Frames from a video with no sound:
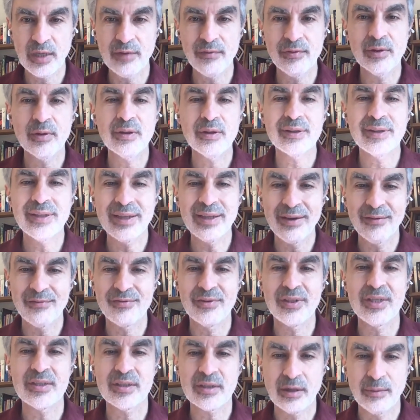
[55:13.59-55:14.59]
even if
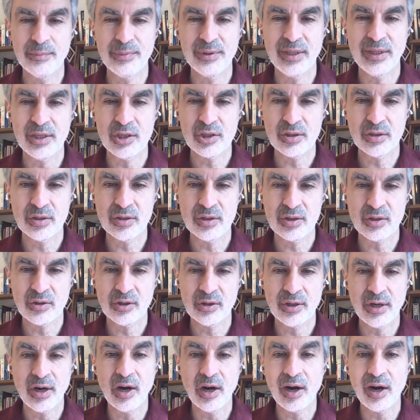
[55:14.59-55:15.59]
these combinations
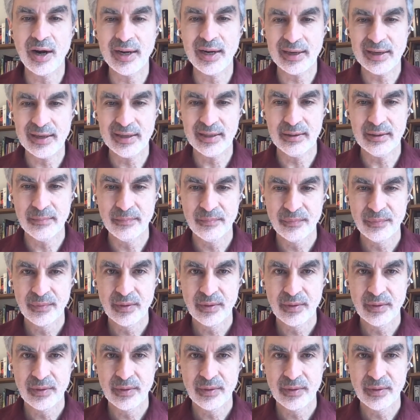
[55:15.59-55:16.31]
are unlikely.